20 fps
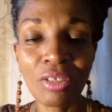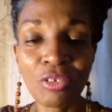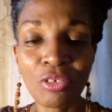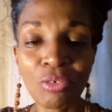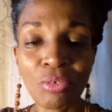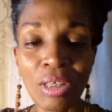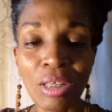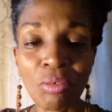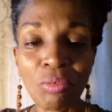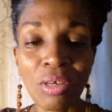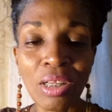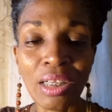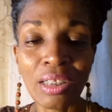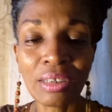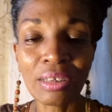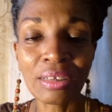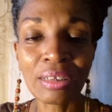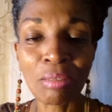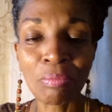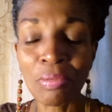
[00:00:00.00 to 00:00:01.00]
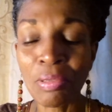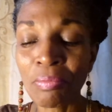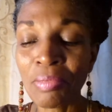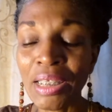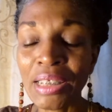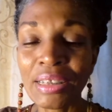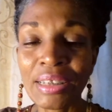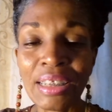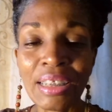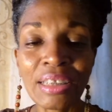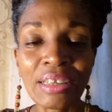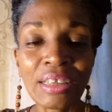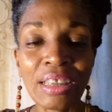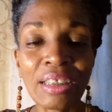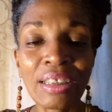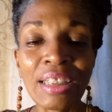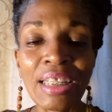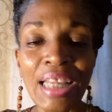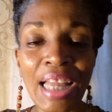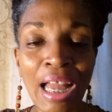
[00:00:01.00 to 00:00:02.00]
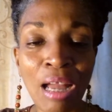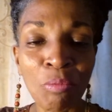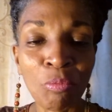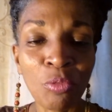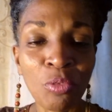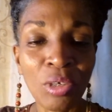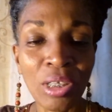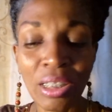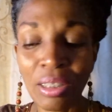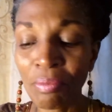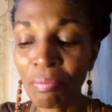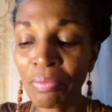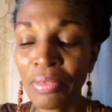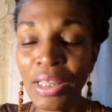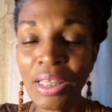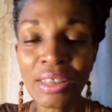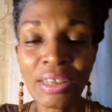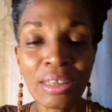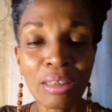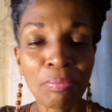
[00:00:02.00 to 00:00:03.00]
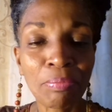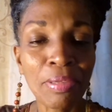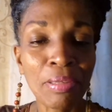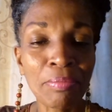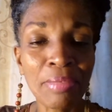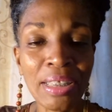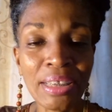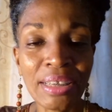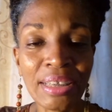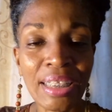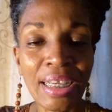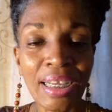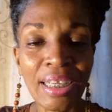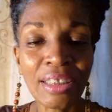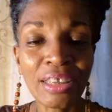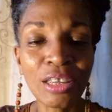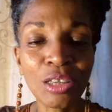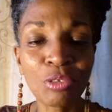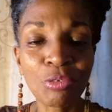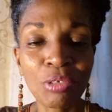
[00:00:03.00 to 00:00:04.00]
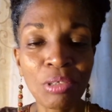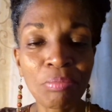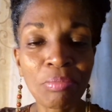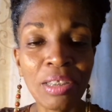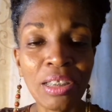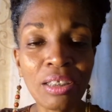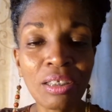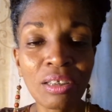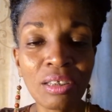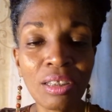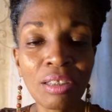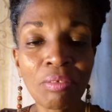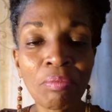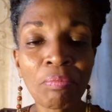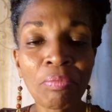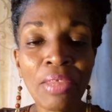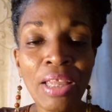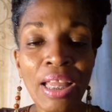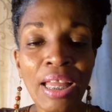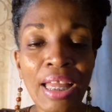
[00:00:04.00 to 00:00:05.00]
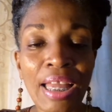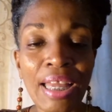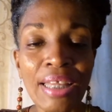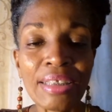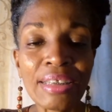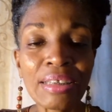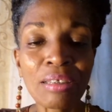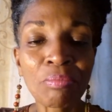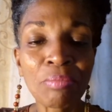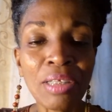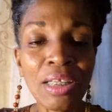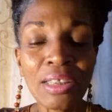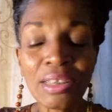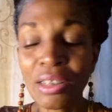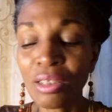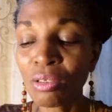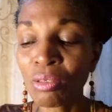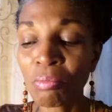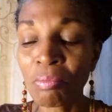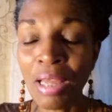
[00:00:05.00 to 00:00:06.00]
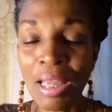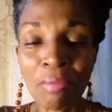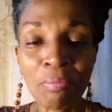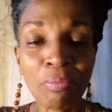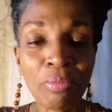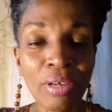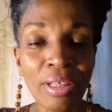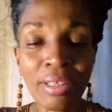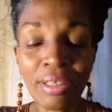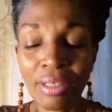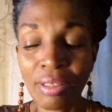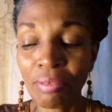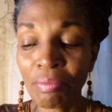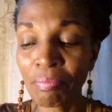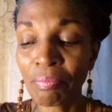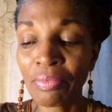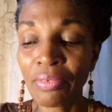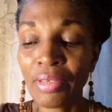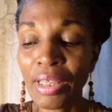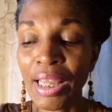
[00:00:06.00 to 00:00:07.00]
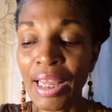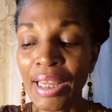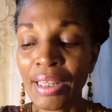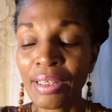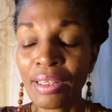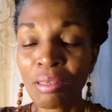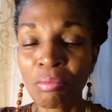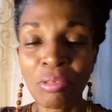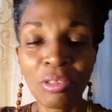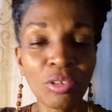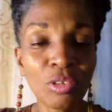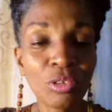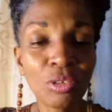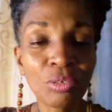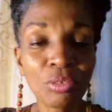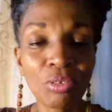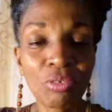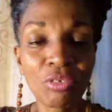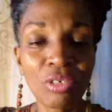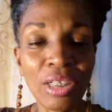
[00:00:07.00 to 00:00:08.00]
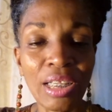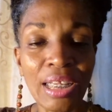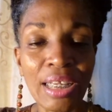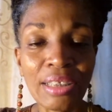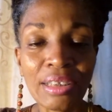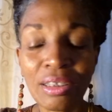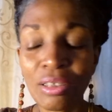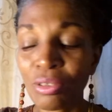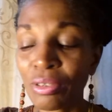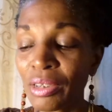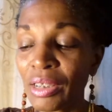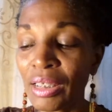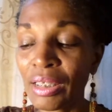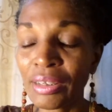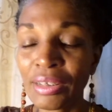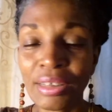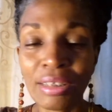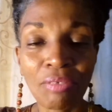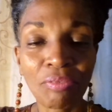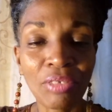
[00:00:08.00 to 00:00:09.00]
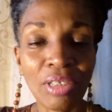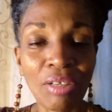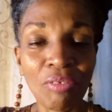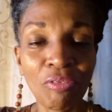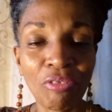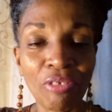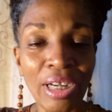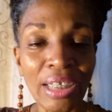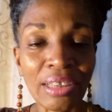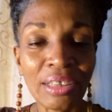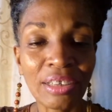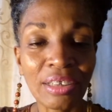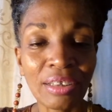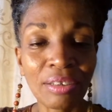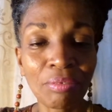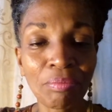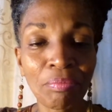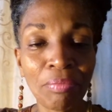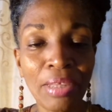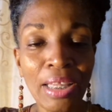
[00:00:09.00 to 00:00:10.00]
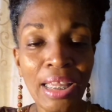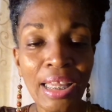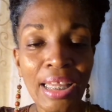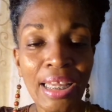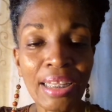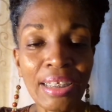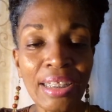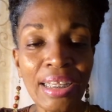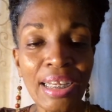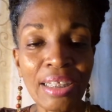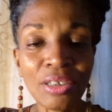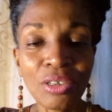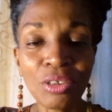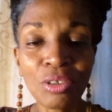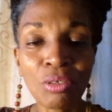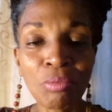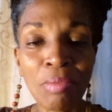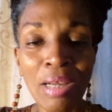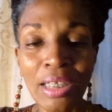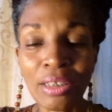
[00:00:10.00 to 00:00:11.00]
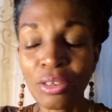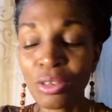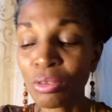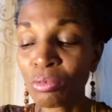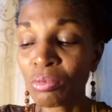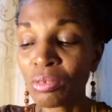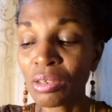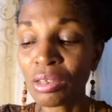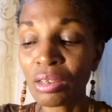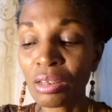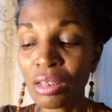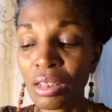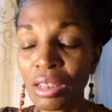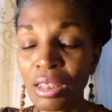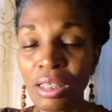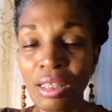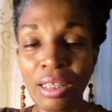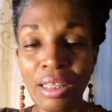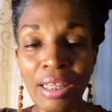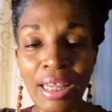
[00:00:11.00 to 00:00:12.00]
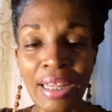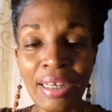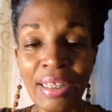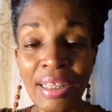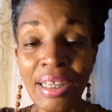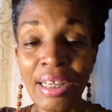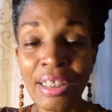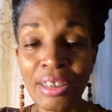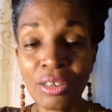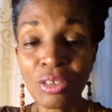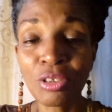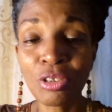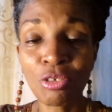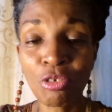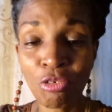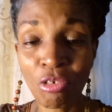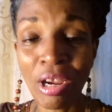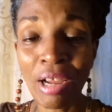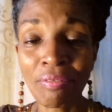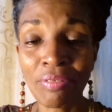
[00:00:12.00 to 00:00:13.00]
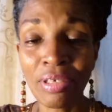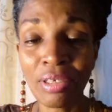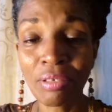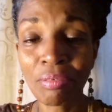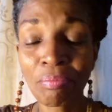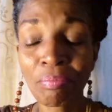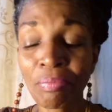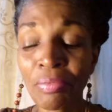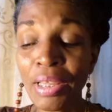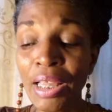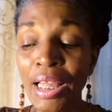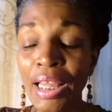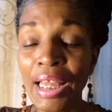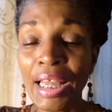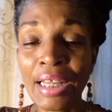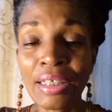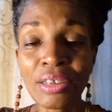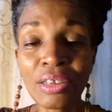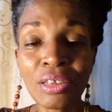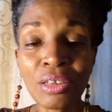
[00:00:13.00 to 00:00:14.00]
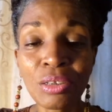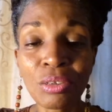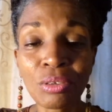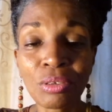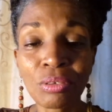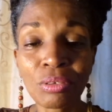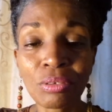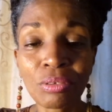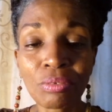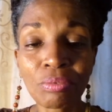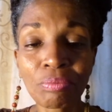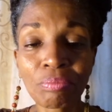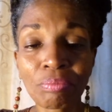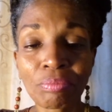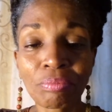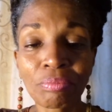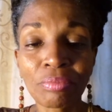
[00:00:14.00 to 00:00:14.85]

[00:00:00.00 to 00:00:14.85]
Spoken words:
Joel Wallach supplementation, the Amway supplements are extremely good. Some years ago, my brother had, about 2-3 years ago, he suffered a fracture and he had to go back to work and he had to travel, and so